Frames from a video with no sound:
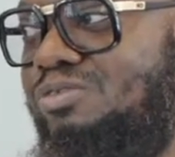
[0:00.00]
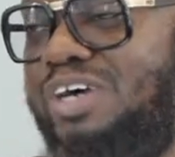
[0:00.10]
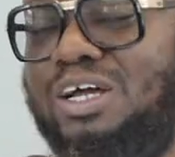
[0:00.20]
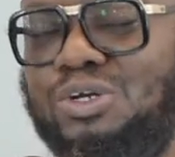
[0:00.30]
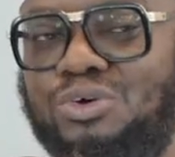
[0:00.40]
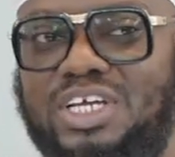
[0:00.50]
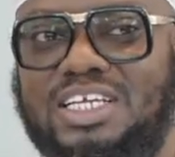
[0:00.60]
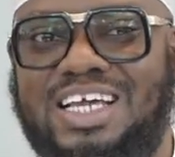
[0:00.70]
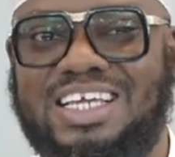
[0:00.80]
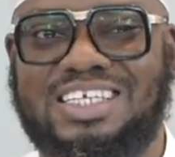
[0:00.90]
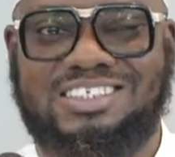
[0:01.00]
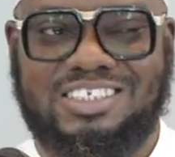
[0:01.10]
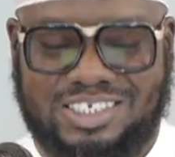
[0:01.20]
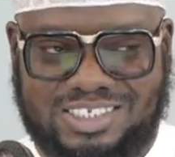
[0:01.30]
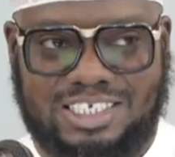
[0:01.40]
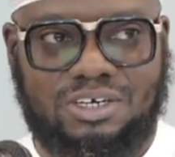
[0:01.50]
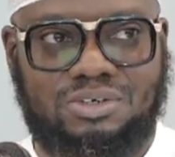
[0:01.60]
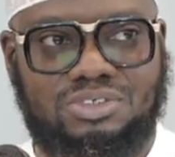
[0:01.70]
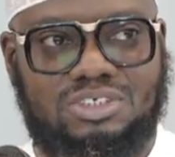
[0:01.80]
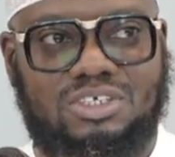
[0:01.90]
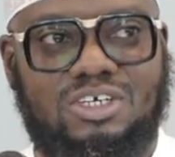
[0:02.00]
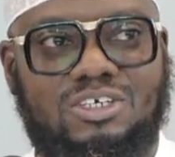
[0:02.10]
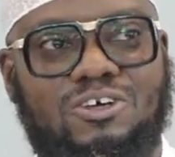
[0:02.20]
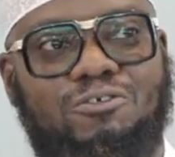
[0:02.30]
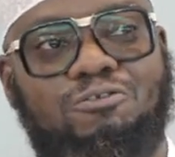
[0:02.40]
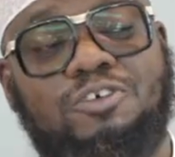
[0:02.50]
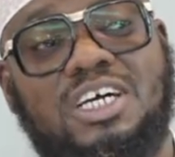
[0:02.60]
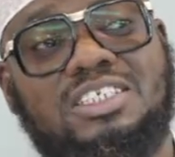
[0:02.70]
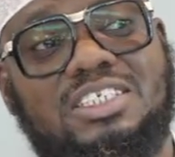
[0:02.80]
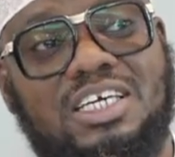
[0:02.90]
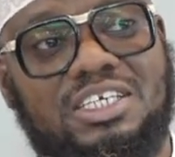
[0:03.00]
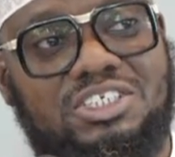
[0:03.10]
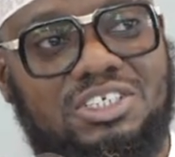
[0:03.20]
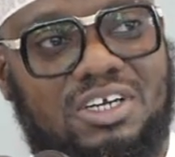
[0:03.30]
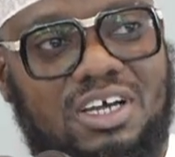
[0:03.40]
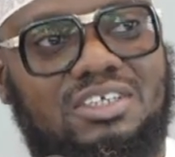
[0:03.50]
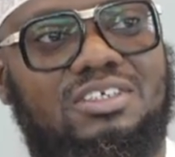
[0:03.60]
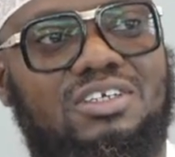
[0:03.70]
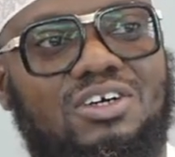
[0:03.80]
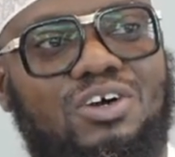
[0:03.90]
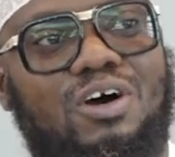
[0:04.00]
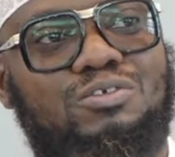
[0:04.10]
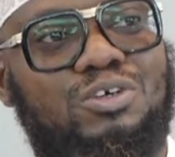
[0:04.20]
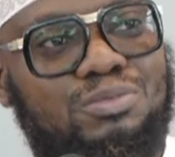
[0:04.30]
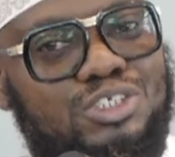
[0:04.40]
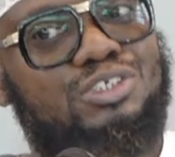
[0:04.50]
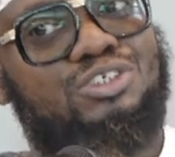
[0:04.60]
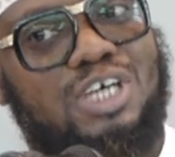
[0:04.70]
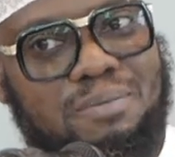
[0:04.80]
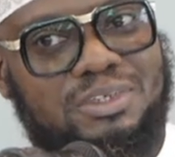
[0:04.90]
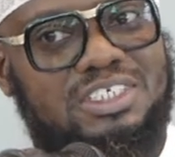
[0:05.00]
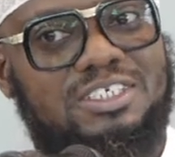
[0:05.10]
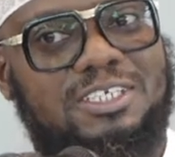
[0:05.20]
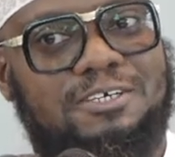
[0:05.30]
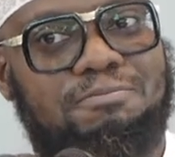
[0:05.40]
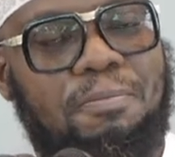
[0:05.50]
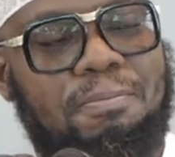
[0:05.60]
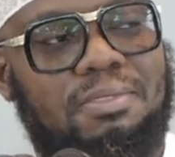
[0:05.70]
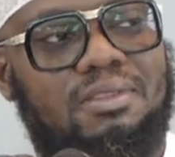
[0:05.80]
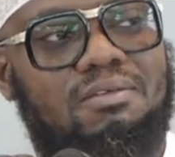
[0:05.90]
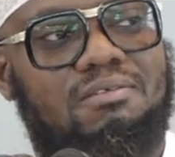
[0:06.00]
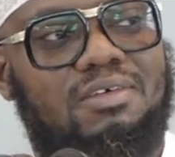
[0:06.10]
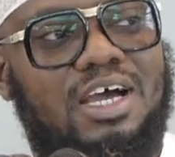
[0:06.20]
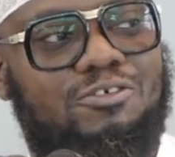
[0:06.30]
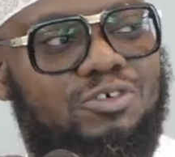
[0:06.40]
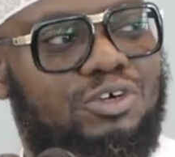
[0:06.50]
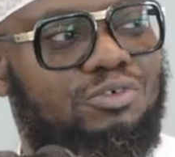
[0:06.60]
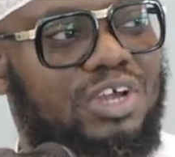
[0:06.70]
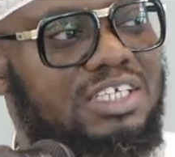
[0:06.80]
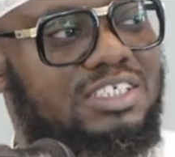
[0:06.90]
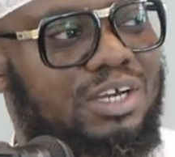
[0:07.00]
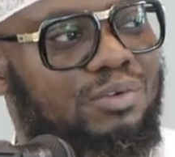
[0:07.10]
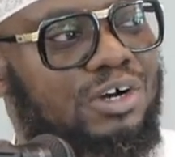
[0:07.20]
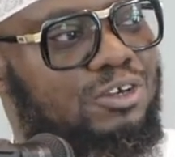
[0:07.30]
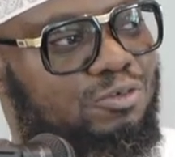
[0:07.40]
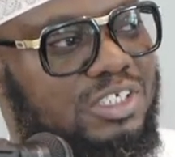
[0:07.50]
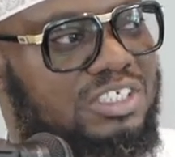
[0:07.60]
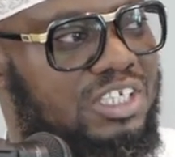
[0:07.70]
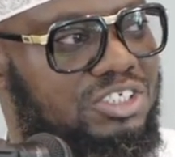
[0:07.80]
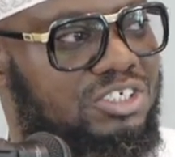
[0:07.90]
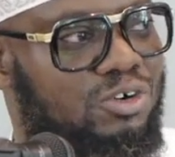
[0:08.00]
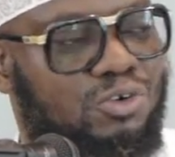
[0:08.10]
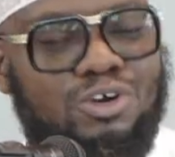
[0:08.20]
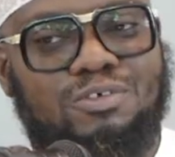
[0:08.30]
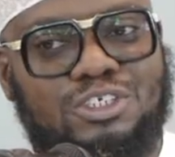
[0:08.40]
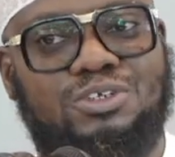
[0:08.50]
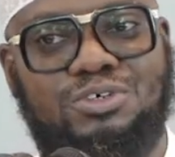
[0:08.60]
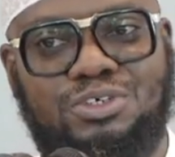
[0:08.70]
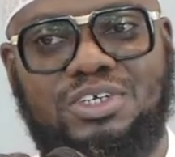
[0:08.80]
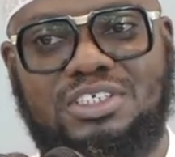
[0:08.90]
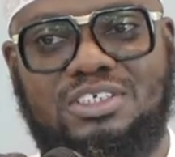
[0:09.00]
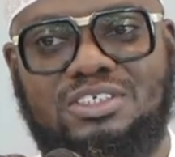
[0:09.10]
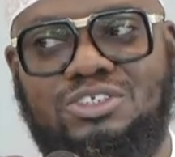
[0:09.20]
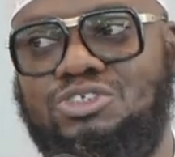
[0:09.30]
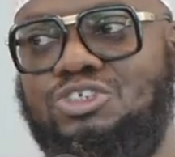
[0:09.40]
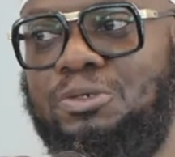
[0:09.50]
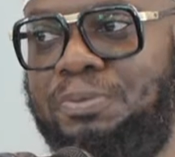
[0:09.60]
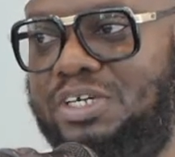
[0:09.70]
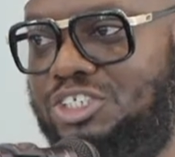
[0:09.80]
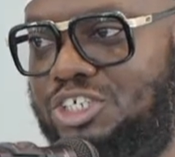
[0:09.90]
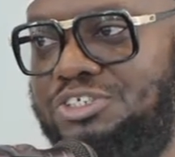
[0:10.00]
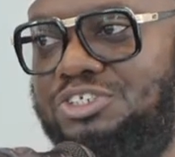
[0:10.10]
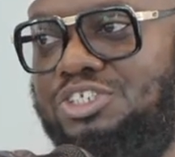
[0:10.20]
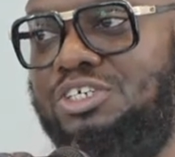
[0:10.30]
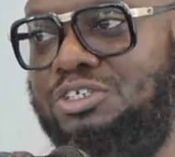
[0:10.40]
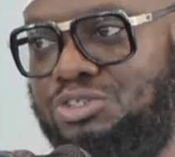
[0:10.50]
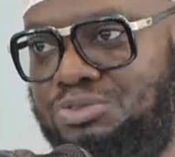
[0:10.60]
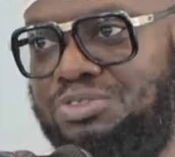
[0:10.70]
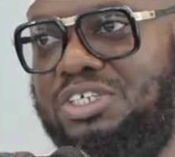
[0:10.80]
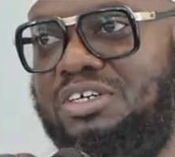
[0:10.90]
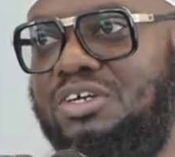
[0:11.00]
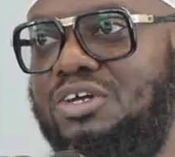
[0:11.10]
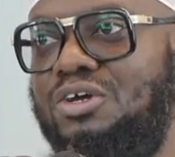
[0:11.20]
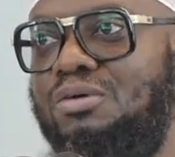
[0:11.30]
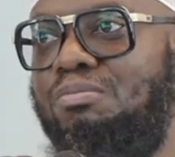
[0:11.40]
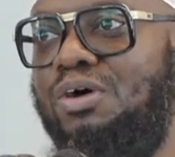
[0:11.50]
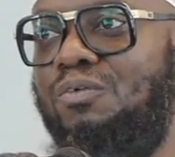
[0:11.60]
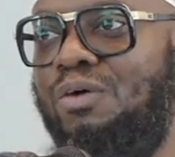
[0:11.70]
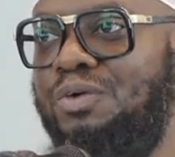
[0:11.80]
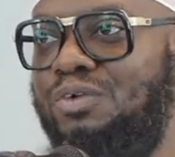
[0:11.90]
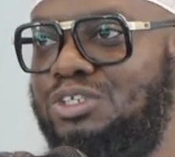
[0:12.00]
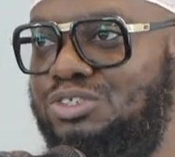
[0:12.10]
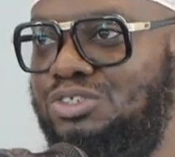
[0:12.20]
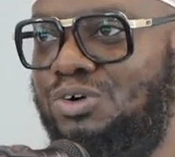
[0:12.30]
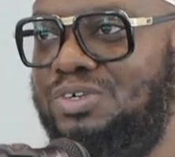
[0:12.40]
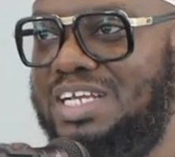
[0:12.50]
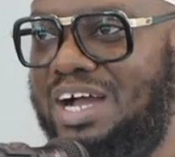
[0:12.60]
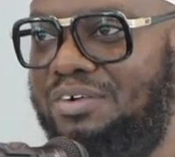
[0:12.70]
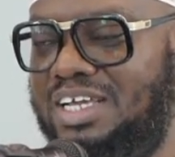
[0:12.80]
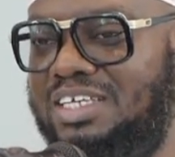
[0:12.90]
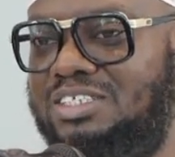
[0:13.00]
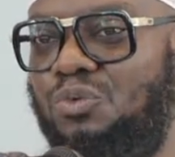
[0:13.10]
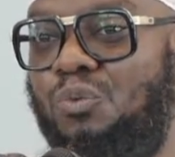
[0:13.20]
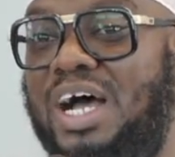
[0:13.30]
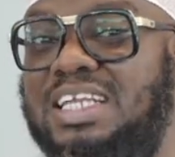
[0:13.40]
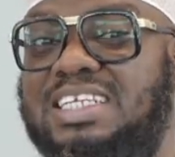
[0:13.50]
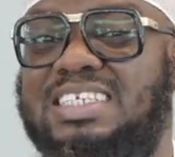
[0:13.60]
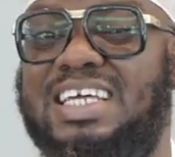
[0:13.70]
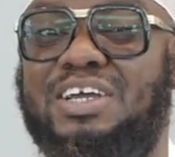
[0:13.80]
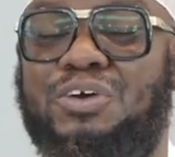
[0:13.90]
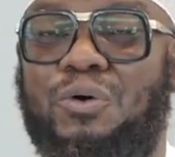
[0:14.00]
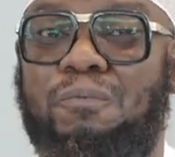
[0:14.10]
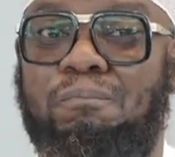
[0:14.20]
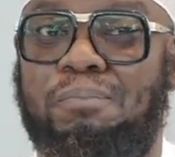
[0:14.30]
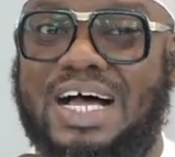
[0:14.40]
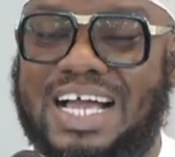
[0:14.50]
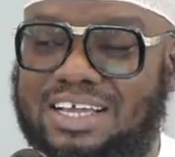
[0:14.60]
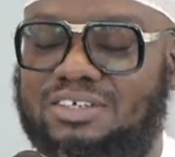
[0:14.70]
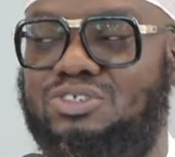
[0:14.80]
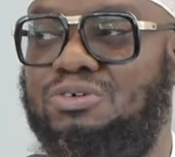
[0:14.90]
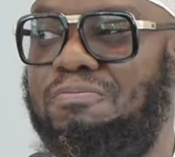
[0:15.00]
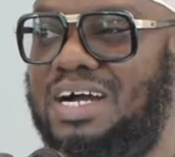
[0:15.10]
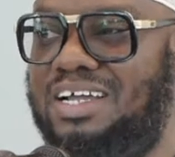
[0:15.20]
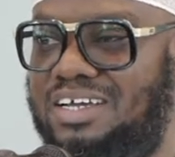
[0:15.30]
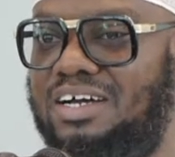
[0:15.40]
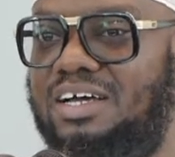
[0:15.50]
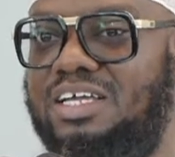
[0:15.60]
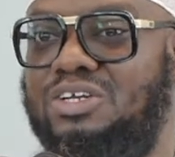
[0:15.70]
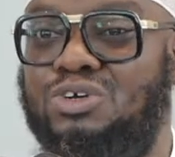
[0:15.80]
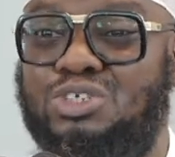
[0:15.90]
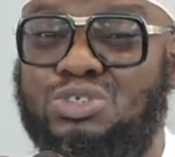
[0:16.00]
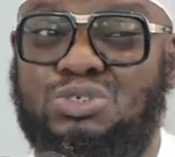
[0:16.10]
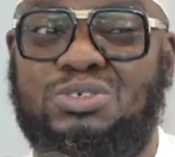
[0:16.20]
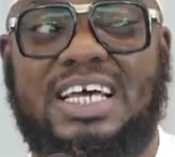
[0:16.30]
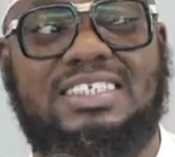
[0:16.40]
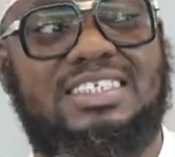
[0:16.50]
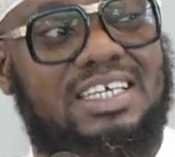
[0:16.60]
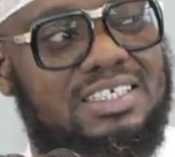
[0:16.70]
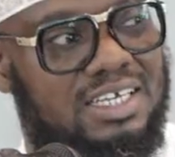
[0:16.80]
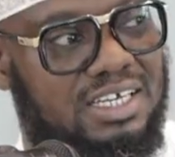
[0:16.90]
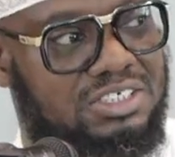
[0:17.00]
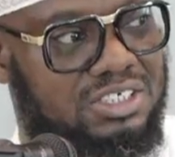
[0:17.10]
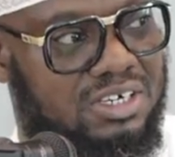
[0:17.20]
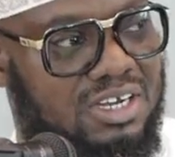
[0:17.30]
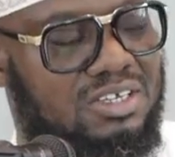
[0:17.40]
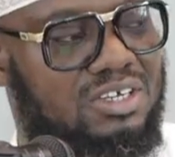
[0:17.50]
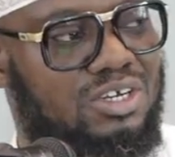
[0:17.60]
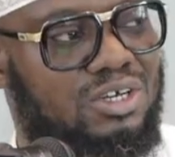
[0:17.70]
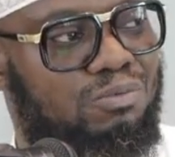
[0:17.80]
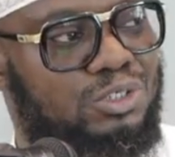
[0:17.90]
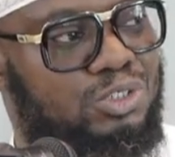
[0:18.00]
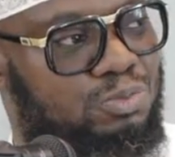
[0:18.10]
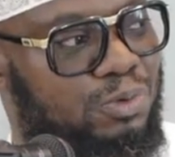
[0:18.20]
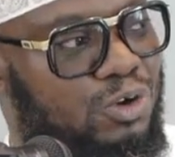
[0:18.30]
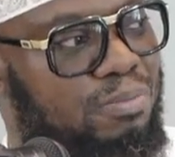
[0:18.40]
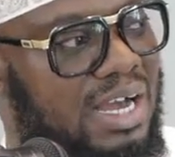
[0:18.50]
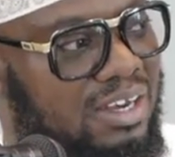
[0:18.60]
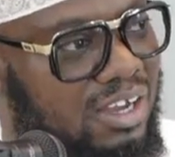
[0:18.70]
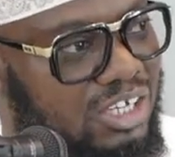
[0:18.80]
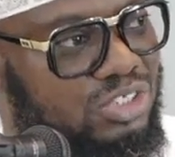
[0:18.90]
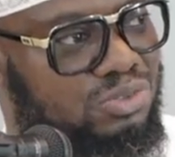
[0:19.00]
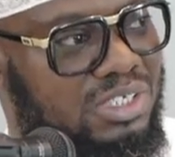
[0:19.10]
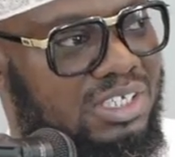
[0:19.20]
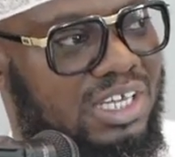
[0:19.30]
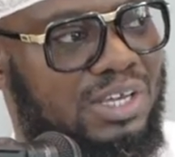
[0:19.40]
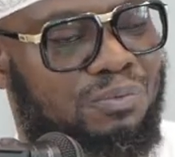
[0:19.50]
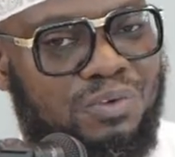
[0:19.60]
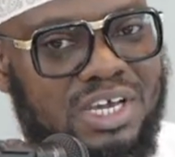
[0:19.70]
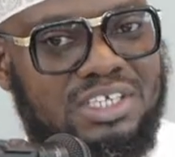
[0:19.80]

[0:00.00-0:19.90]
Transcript: Without looking at in details, the first hijrah of the Muslims to Abyssinia. As for the reason they went on the first hijrah, all of us know the reason, due to the persecution and the torture. But what we want to know now is, why did they go back to Mecca in order to do that second hijrah which you spoke about last week, in